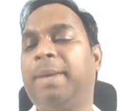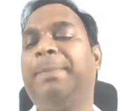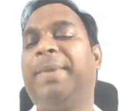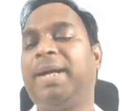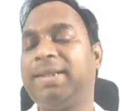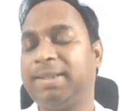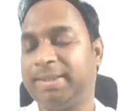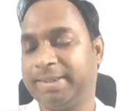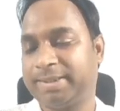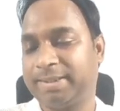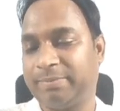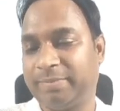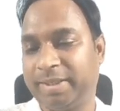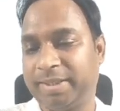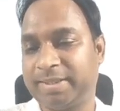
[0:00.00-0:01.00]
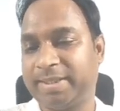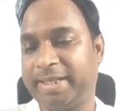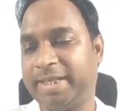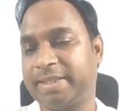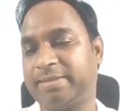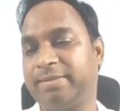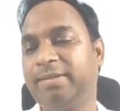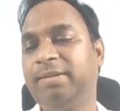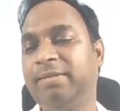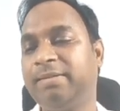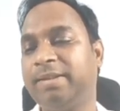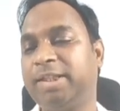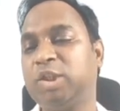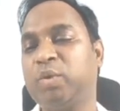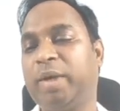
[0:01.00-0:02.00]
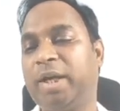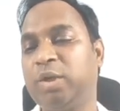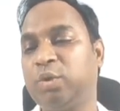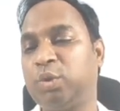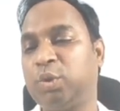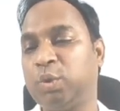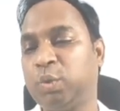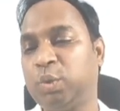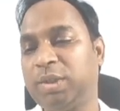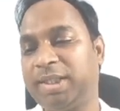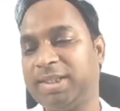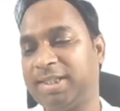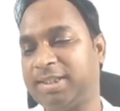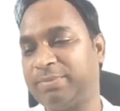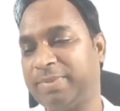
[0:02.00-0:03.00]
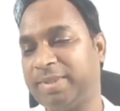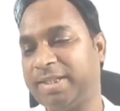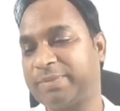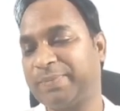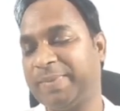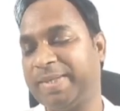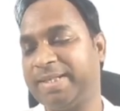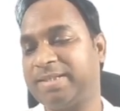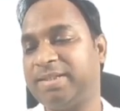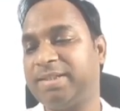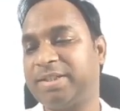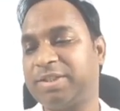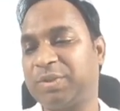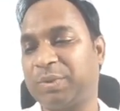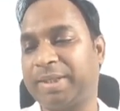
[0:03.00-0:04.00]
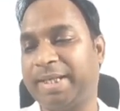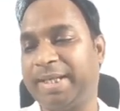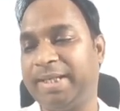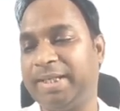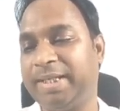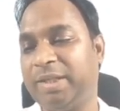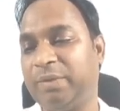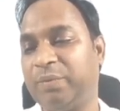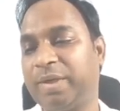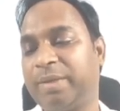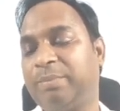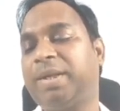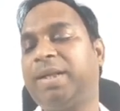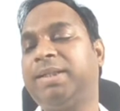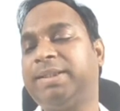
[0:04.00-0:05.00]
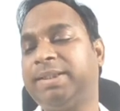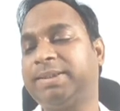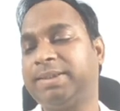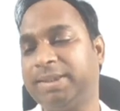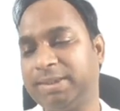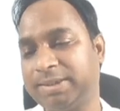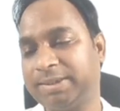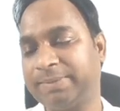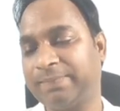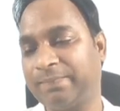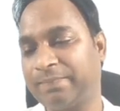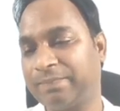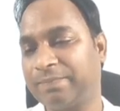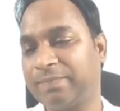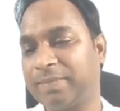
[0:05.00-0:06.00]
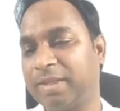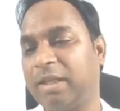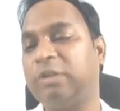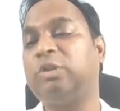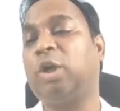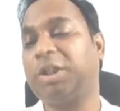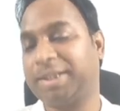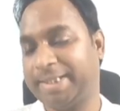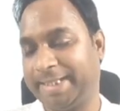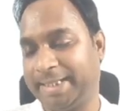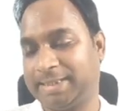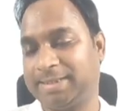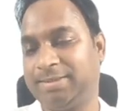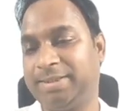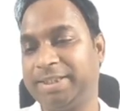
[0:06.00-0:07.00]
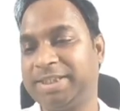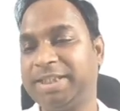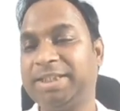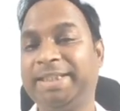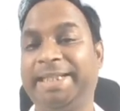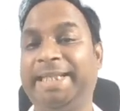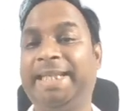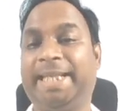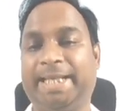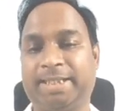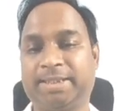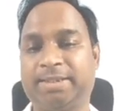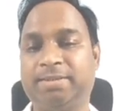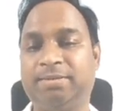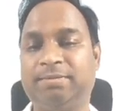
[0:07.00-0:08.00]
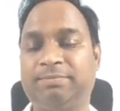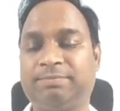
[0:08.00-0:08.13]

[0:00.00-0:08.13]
But this number is rational. Square root 2, the decimal expansion does not end anywhere. But this is not rational. This is irrational.